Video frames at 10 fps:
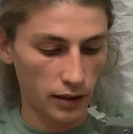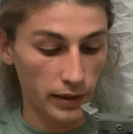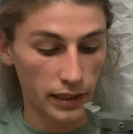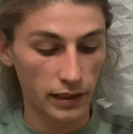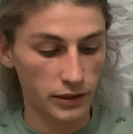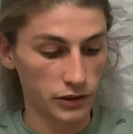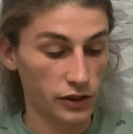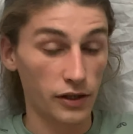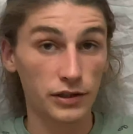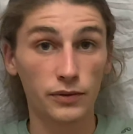I can actually
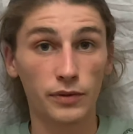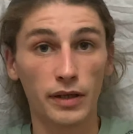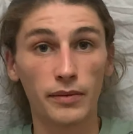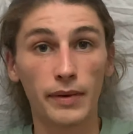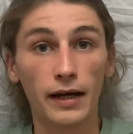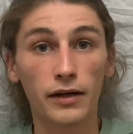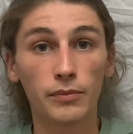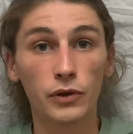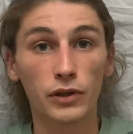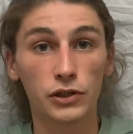charge it with my
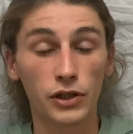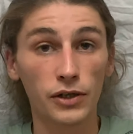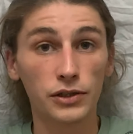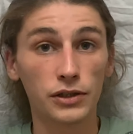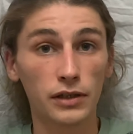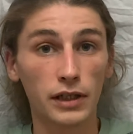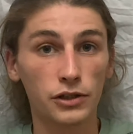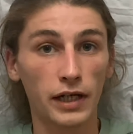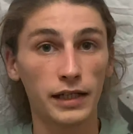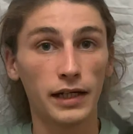MacBook charger. I
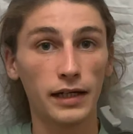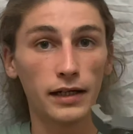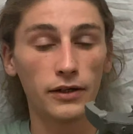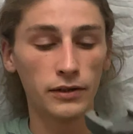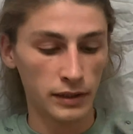tried that out.